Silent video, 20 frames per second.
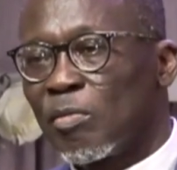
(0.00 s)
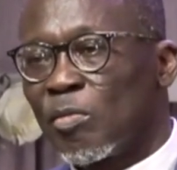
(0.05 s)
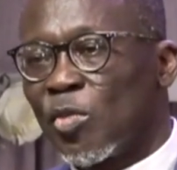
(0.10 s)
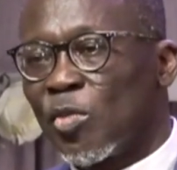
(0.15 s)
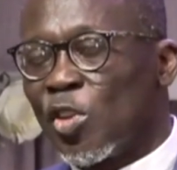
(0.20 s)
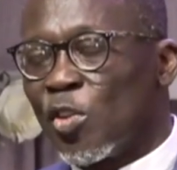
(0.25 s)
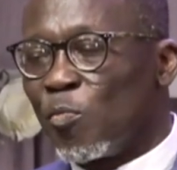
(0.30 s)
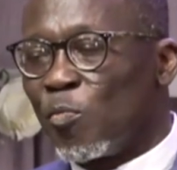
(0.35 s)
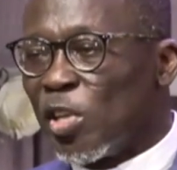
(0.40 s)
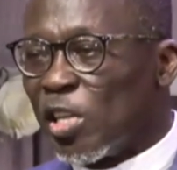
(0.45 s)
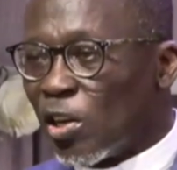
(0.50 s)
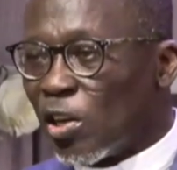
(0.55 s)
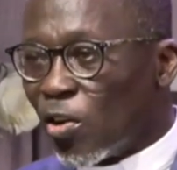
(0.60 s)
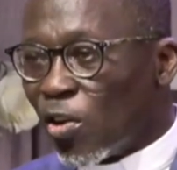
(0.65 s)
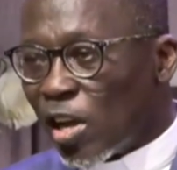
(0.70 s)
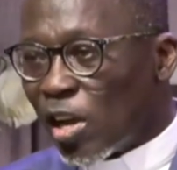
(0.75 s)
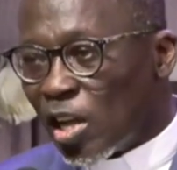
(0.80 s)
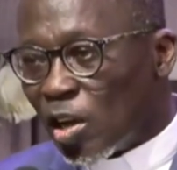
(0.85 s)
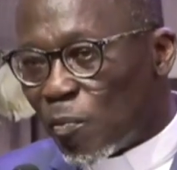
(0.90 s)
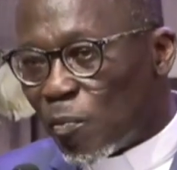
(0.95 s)
May the Lord
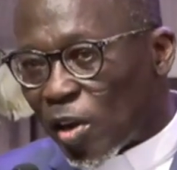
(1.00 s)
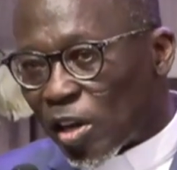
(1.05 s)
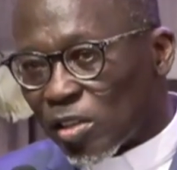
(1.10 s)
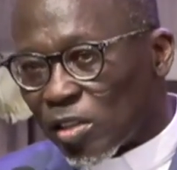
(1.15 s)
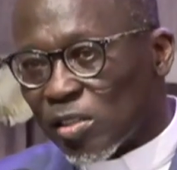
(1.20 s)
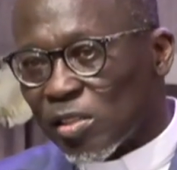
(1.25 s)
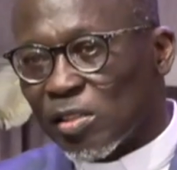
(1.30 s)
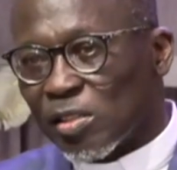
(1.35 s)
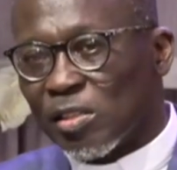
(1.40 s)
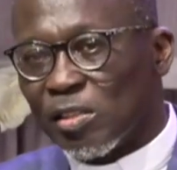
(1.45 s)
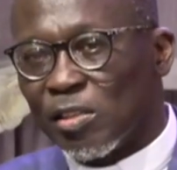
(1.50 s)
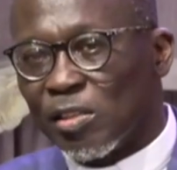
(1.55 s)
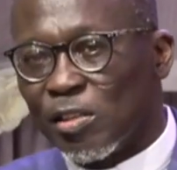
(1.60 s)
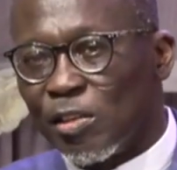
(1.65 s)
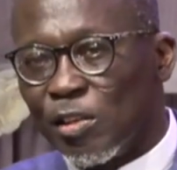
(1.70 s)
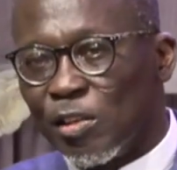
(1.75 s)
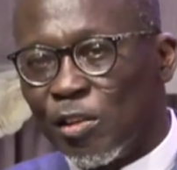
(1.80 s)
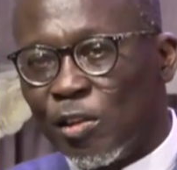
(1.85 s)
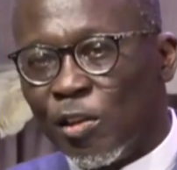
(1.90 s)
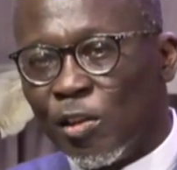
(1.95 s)
help us
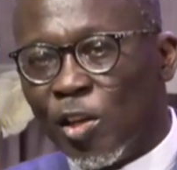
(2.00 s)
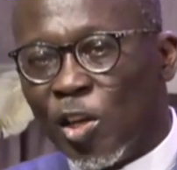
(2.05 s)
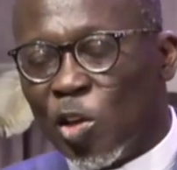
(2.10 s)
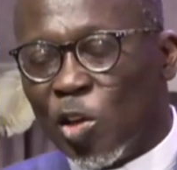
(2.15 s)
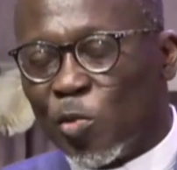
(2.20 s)
be